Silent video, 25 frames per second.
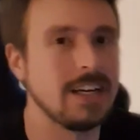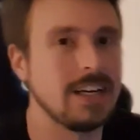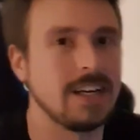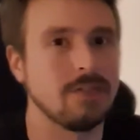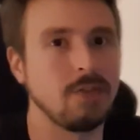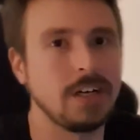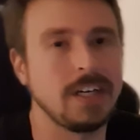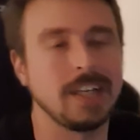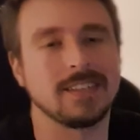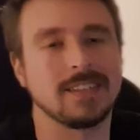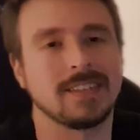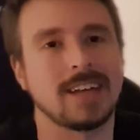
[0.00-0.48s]

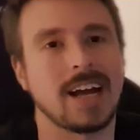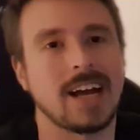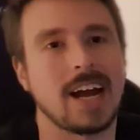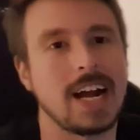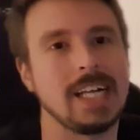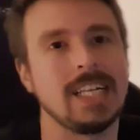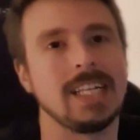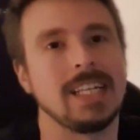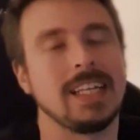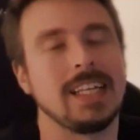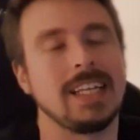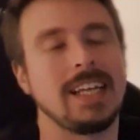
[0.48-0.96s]

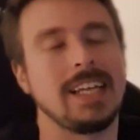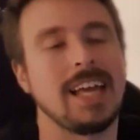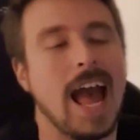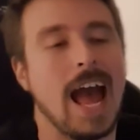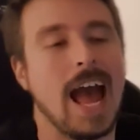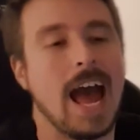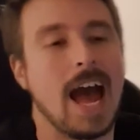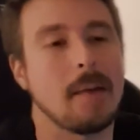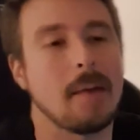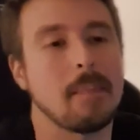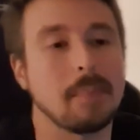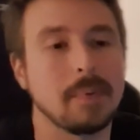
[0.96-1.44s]
redesign the
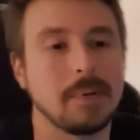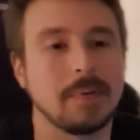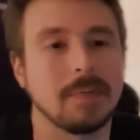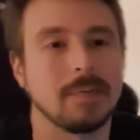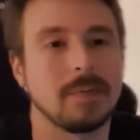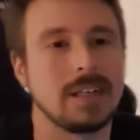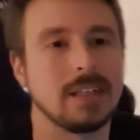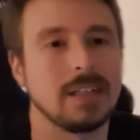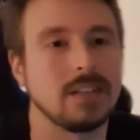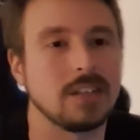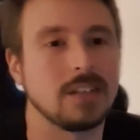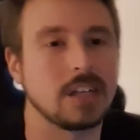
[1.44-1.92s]
app
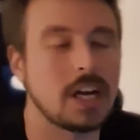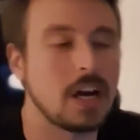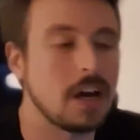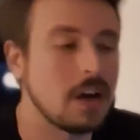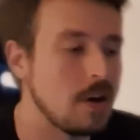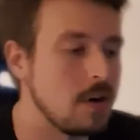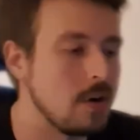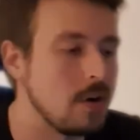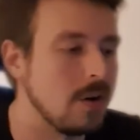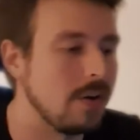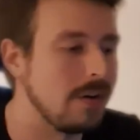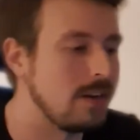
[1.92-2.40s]
and the
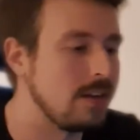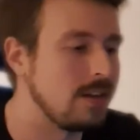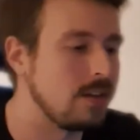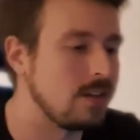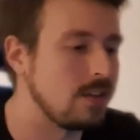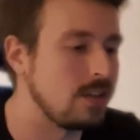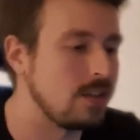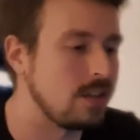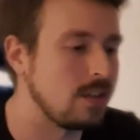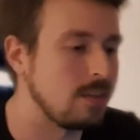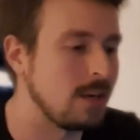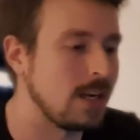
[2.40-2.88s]
code
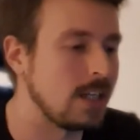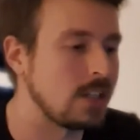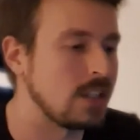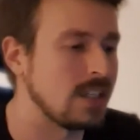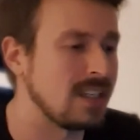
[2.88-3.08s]
too much,